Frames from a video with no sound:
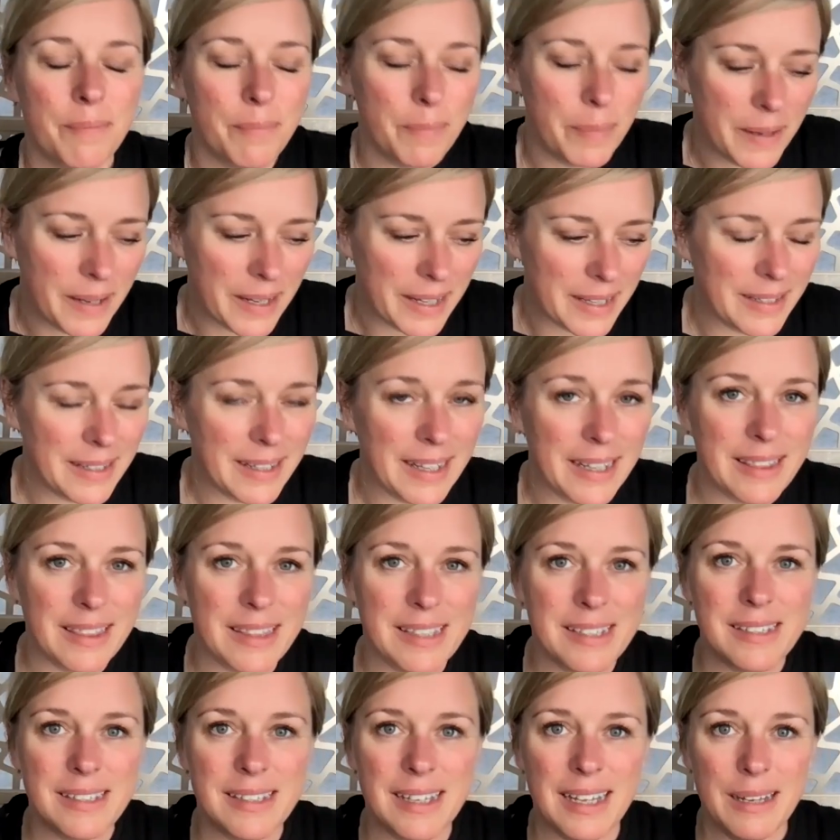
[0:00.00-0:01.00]
But at
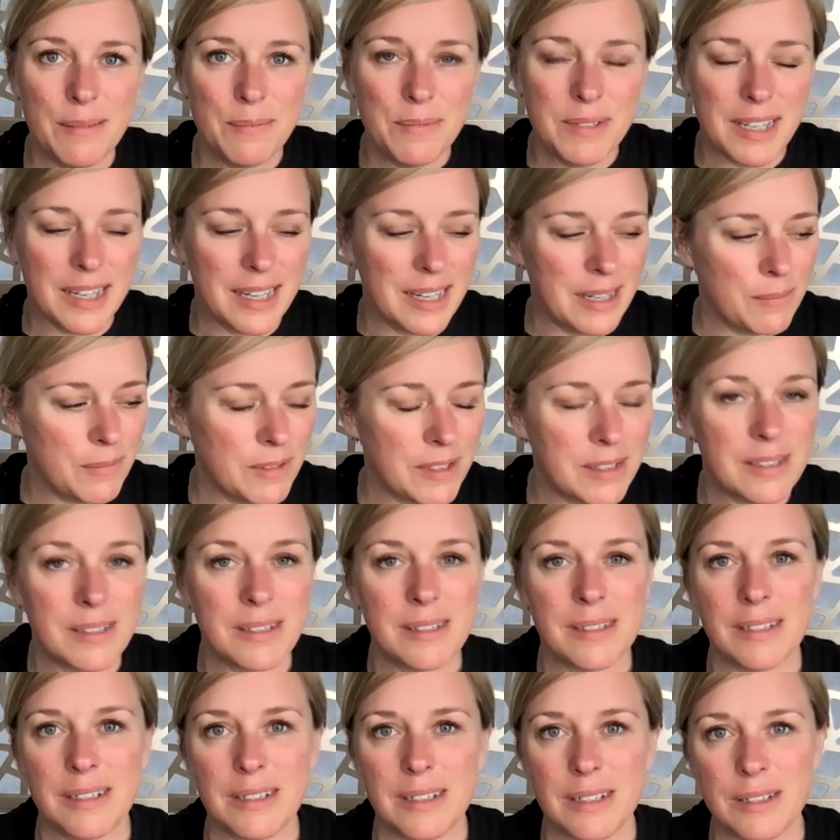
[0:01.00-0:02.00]
the same time, this
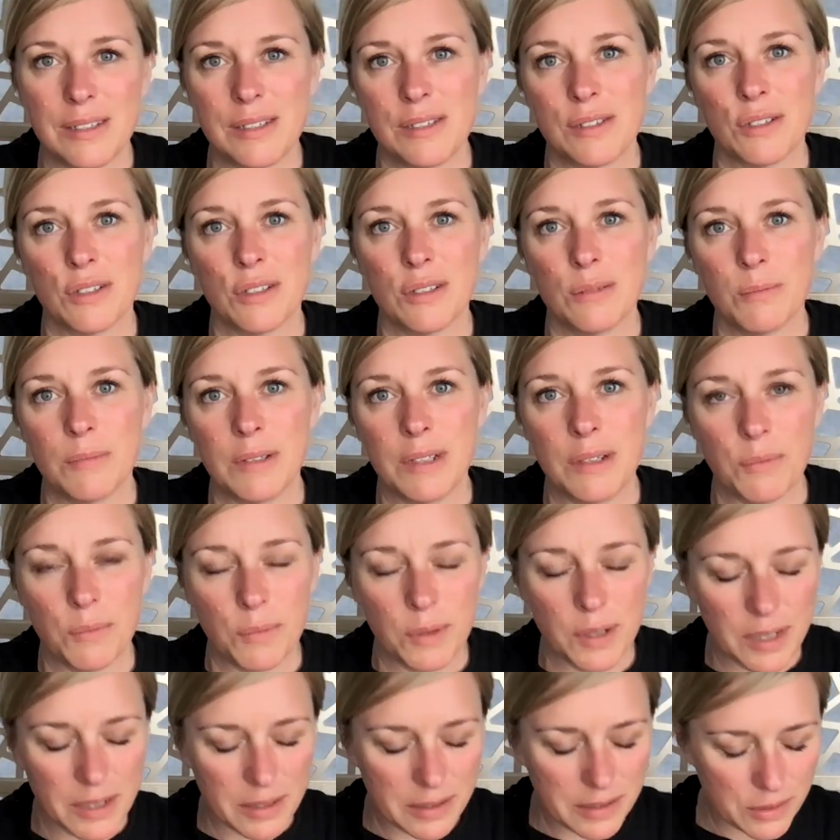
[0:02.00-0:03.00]
is a discernment
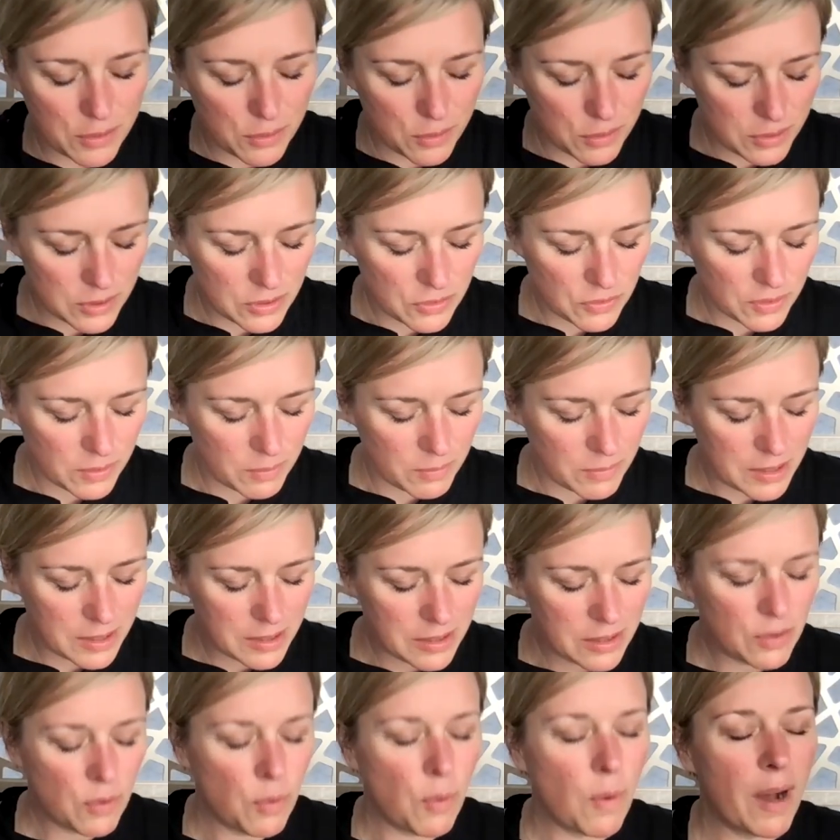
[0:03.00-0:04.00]
where it goes from
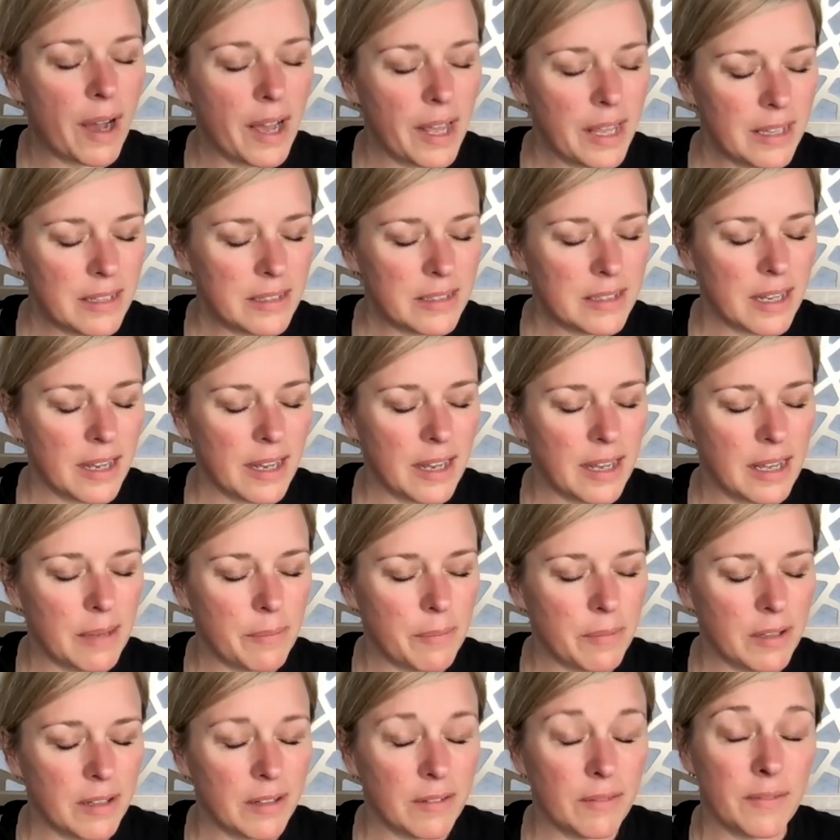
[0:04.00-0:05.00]
this quiet
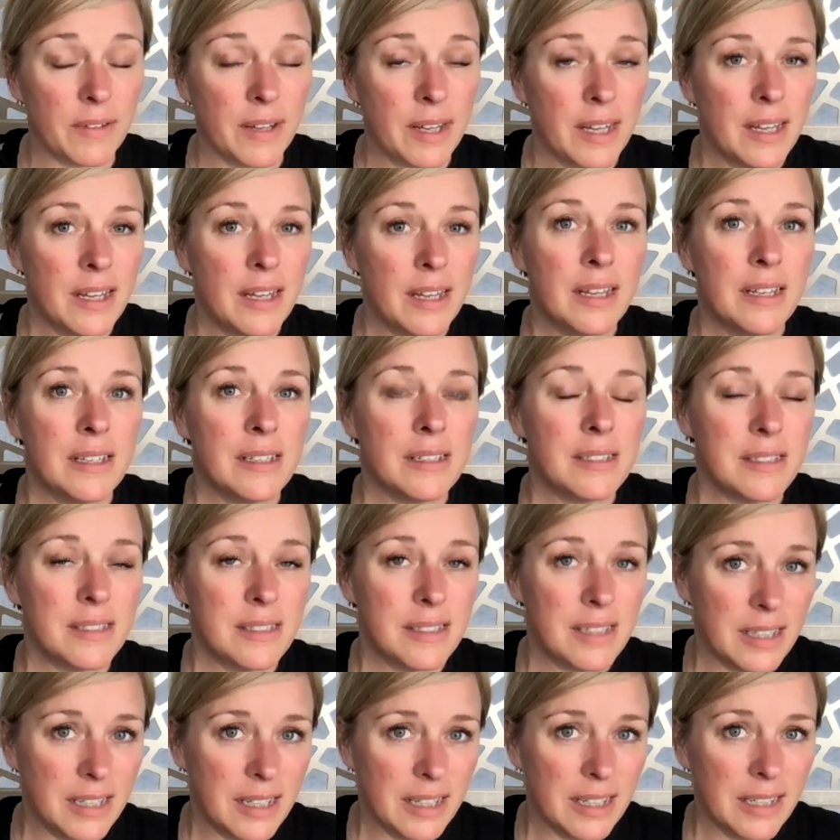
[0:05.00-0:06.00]
time of
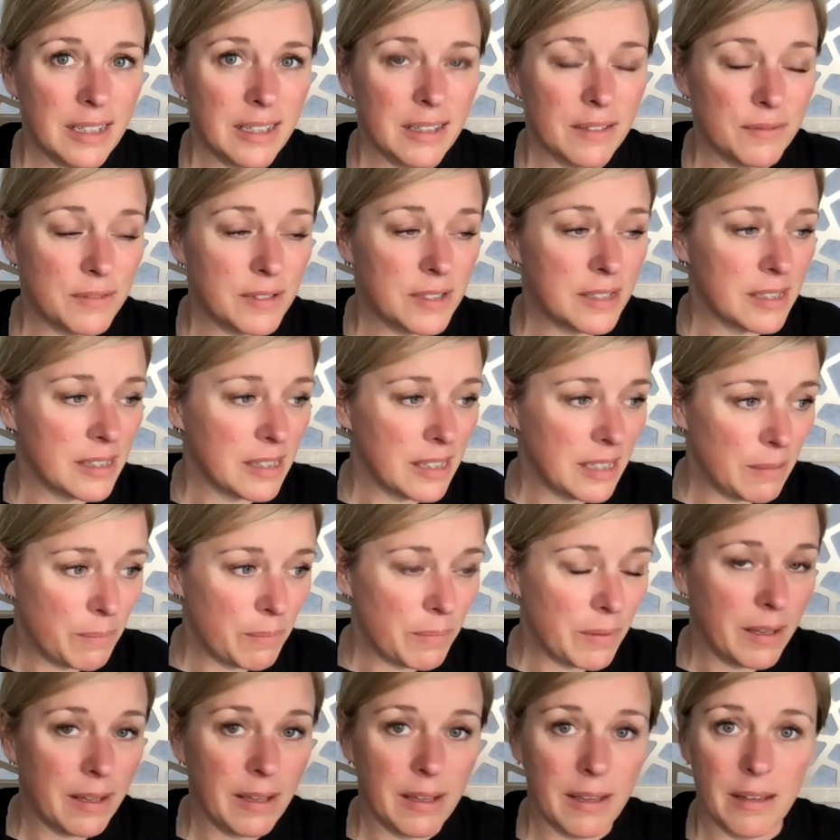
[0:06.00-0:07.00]
sitting, of
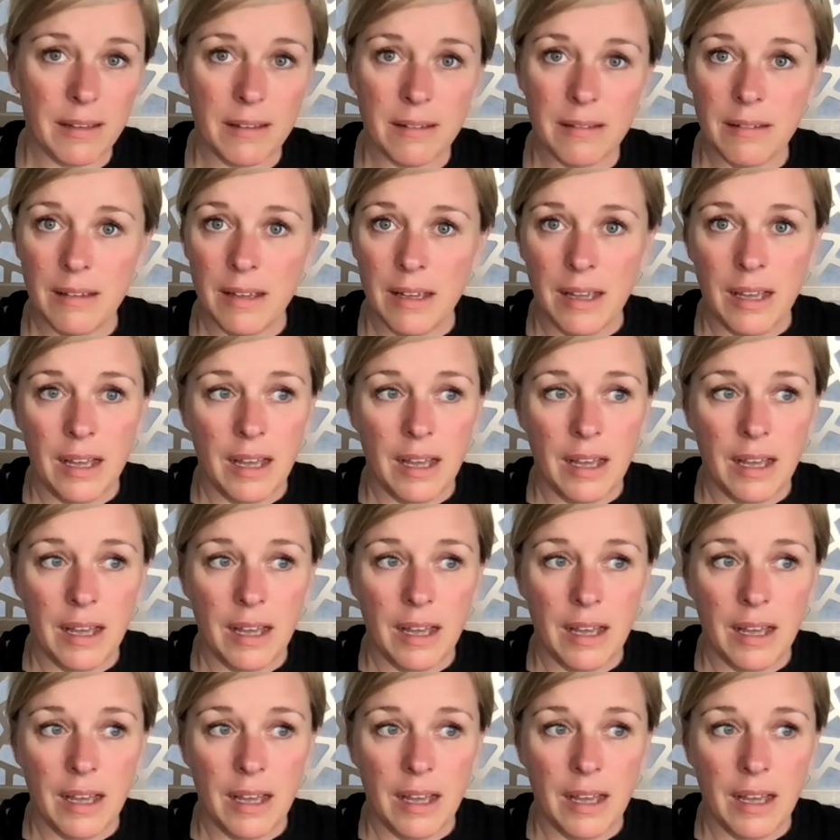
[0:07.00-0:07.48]
sleeping,